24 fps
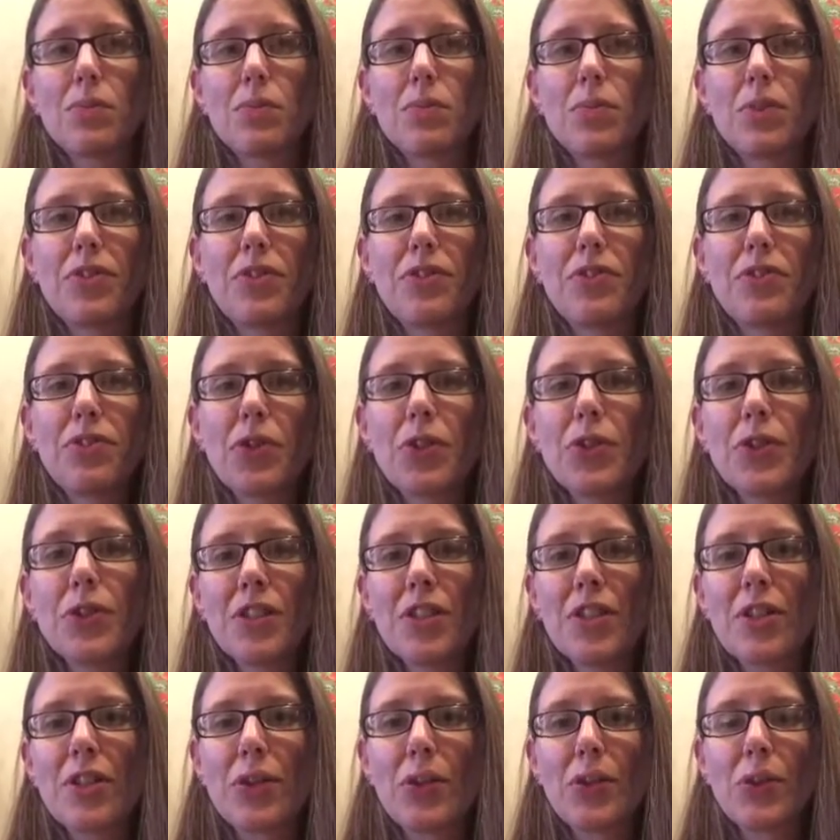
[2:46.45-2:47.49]
refer
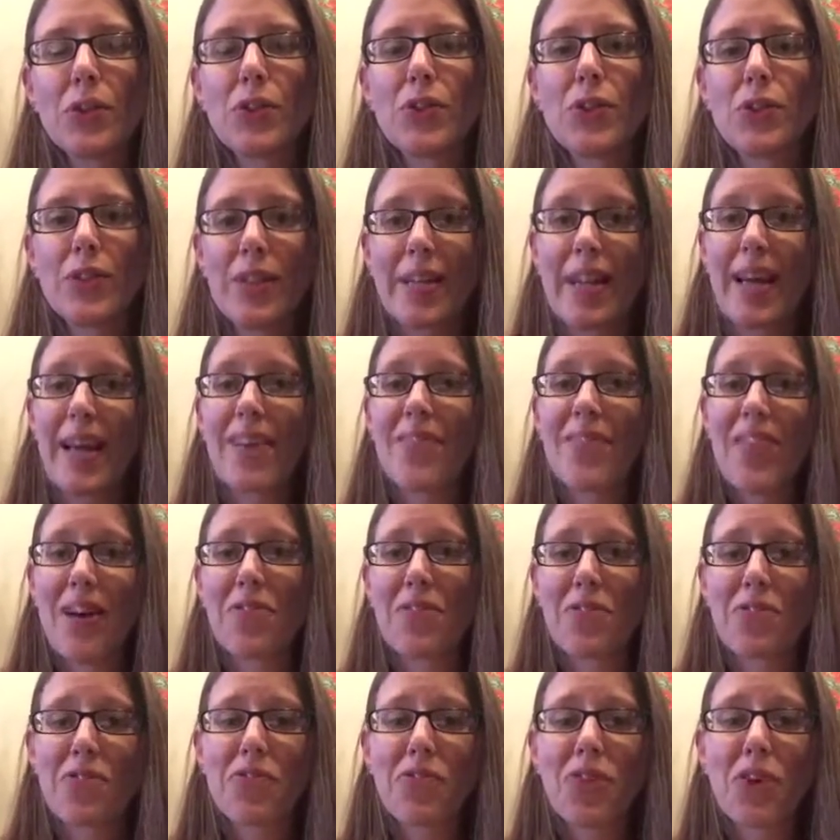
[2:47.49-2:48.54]
to those. You can have that
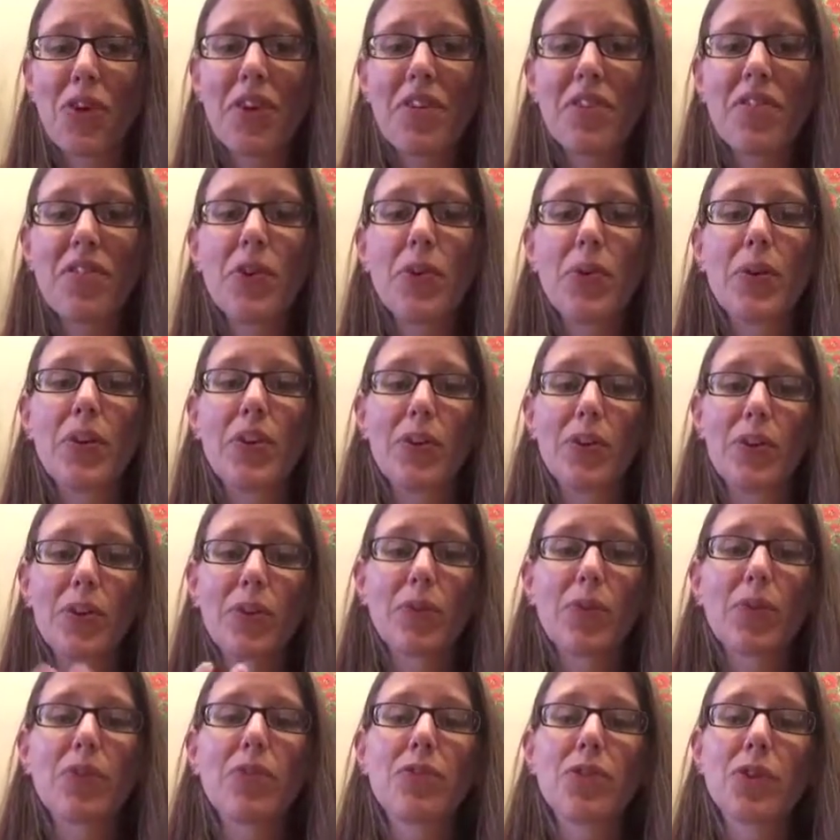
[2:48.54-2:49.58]
in front of you and you
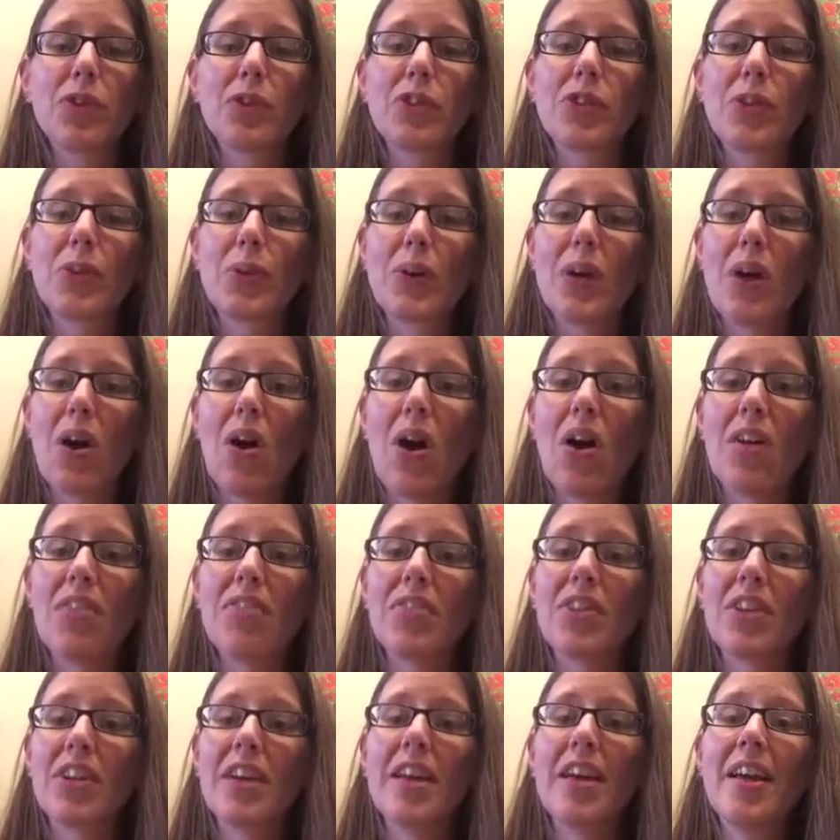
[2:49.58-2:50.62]
can refer to it
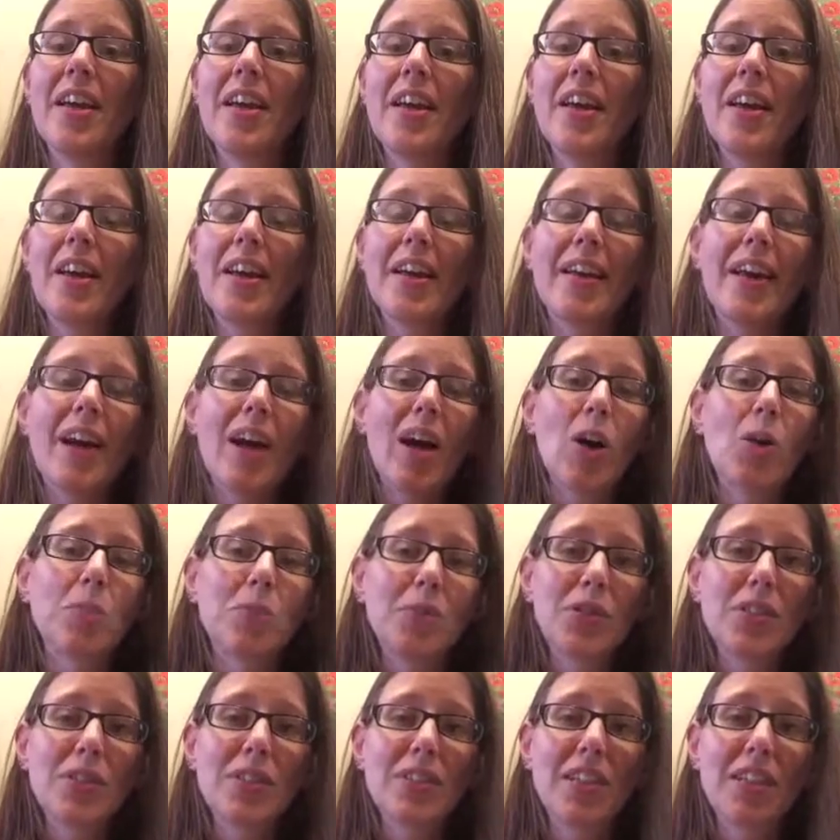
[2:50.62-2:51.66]
often, and it
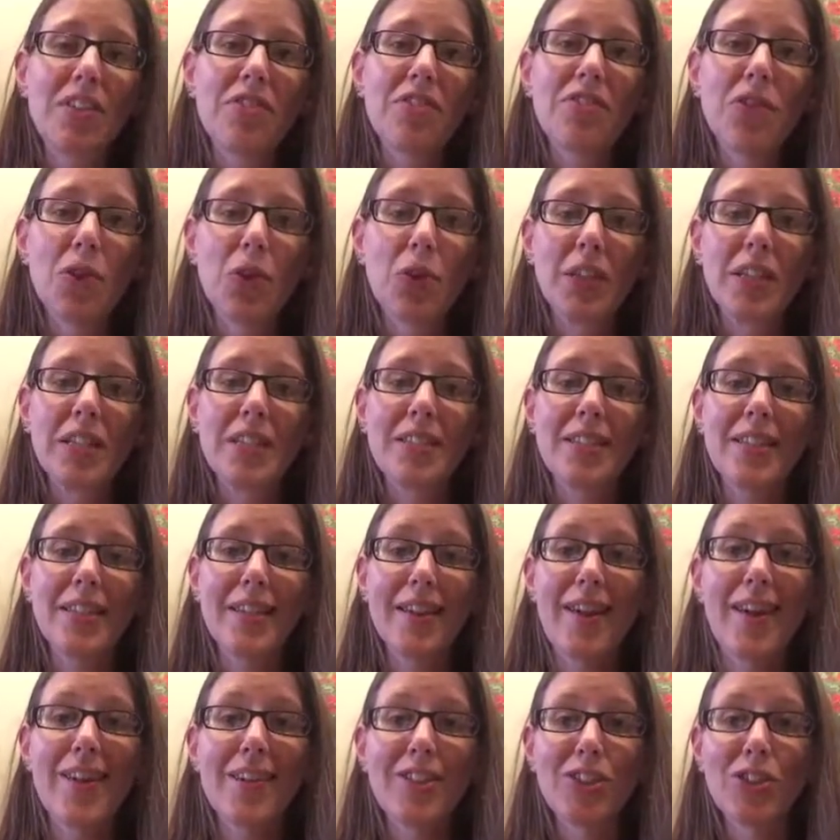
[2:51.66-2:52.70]
helps you stay focused
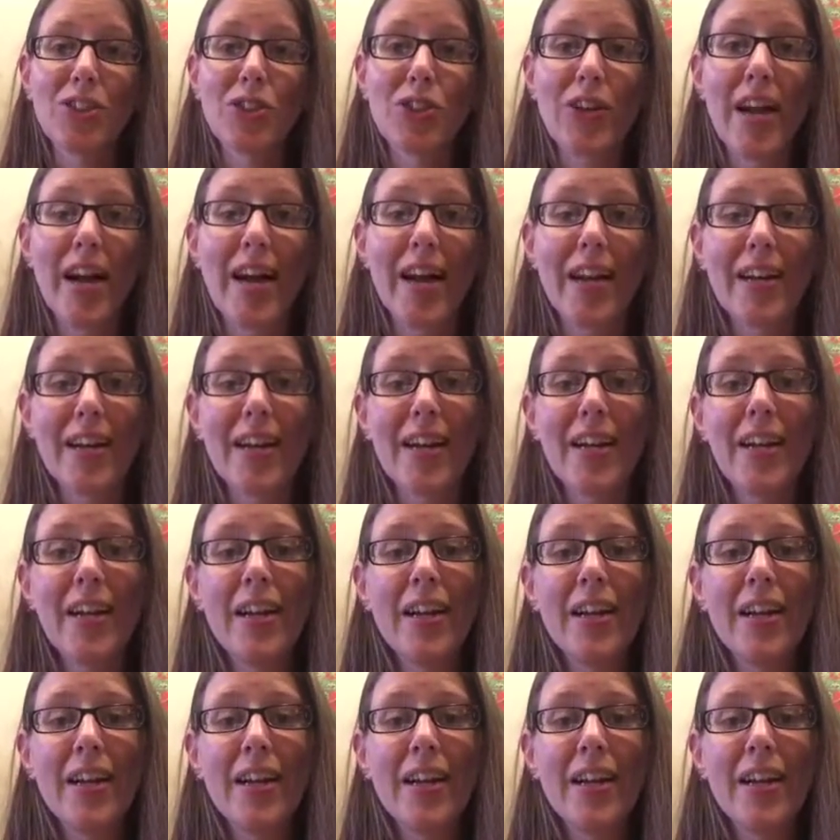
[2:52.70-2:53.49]
and on track.